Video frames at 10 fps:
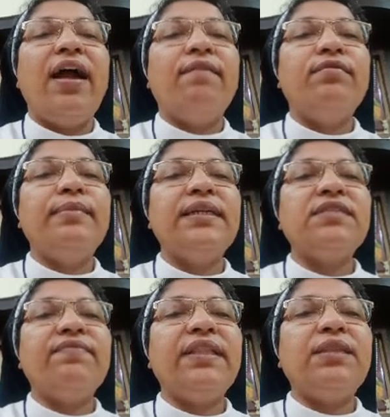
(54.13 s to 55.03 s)
Women
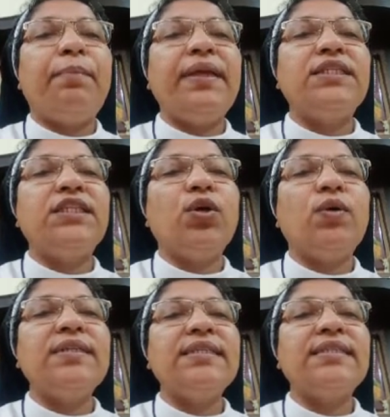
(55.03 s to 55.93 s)
with
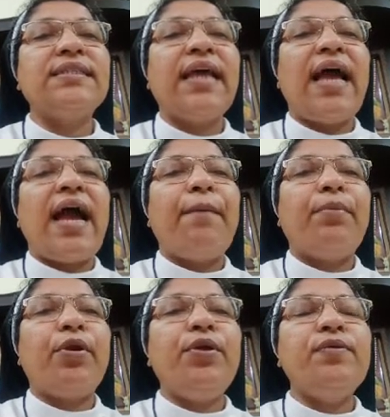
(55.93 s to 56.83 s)
PCOS
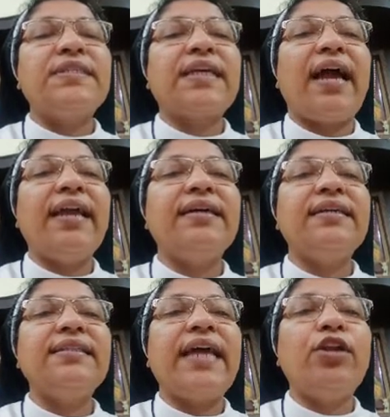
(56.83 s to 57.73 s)
produce
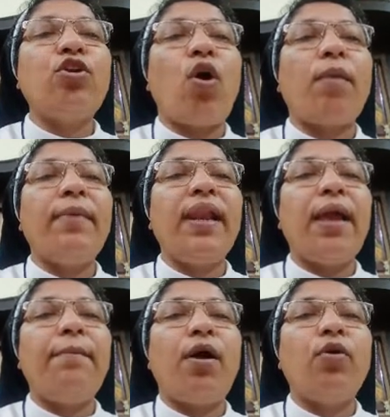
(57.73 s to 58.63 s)
higher than normal
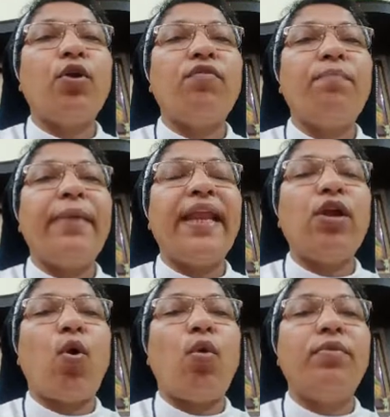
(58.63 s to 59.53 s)
amount of male
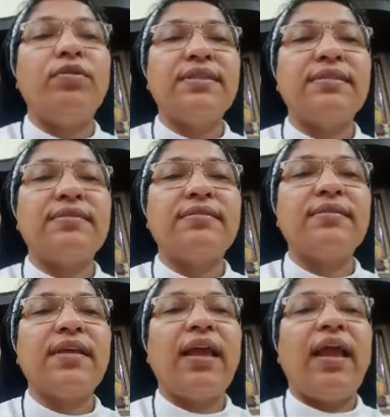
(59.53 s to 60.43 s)
hormones
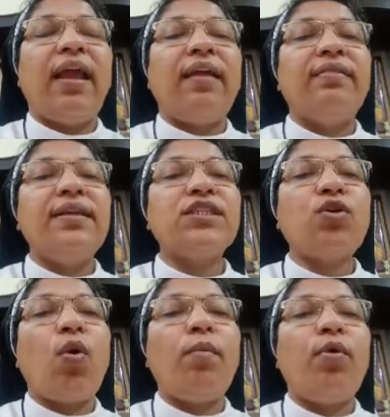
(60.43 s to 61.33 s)
this
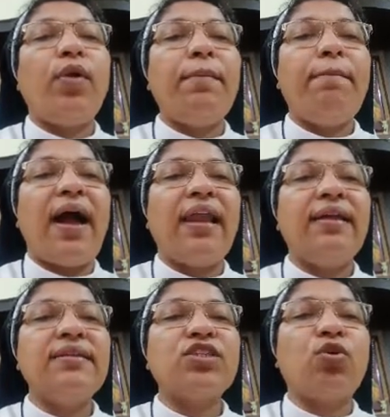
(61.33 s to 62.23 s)
hormone
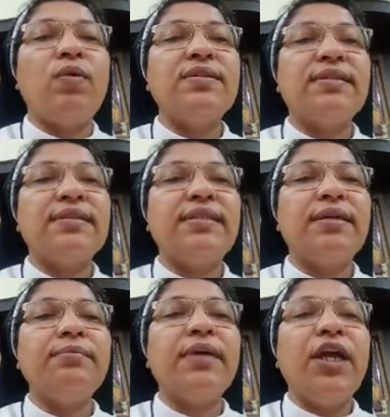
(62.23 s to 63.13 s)
imbalance causes
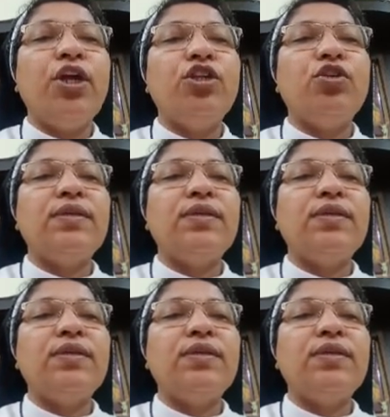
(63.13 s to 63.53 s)
them to